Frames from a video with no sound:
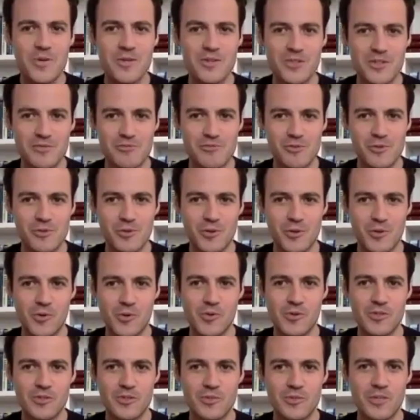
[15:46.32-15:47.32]
at the Royal
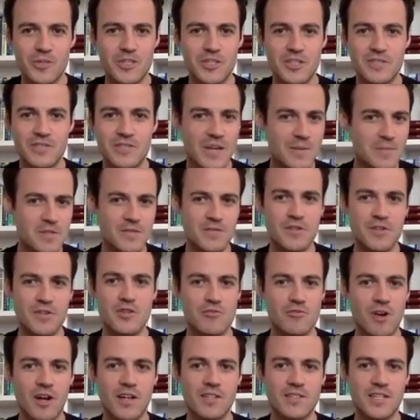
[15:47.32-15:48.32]
Court, which is famous for
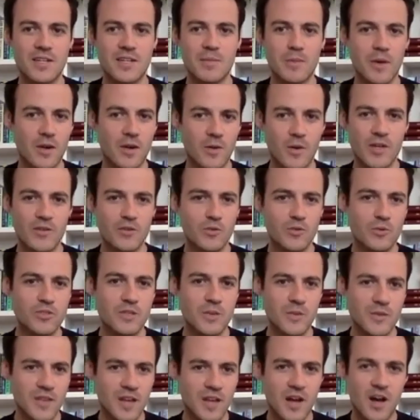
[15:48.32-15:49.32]
new writing, but is
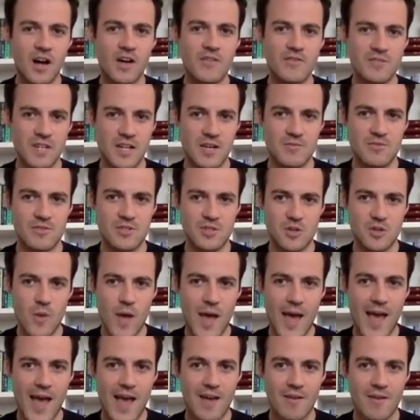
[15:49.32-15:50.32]
also in the heart of Sloane
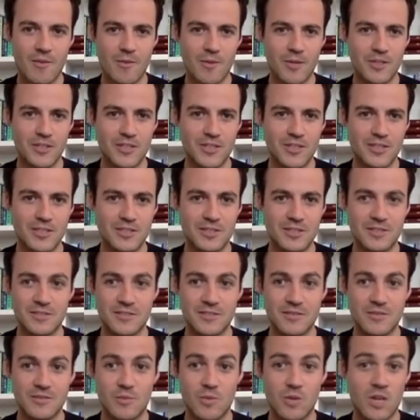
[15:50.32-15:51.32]
Square, which is
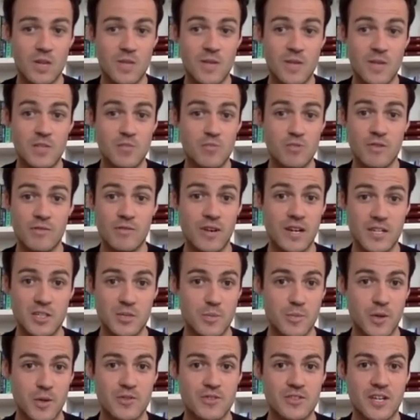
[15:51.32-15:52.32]
one of the most
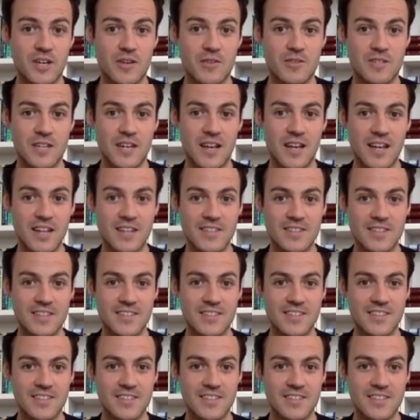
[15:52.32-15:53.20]
privileged postcodes in London.